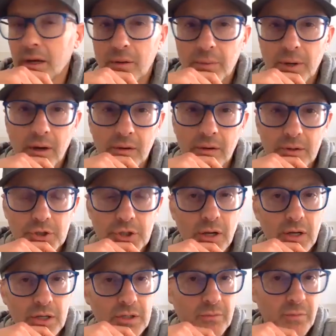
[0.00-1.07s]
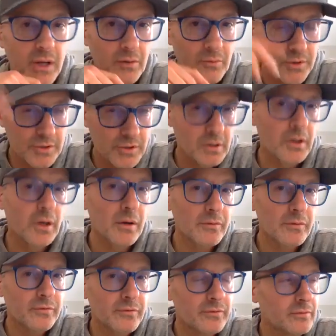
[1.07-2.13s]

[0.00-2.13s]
about a change he made with his glove,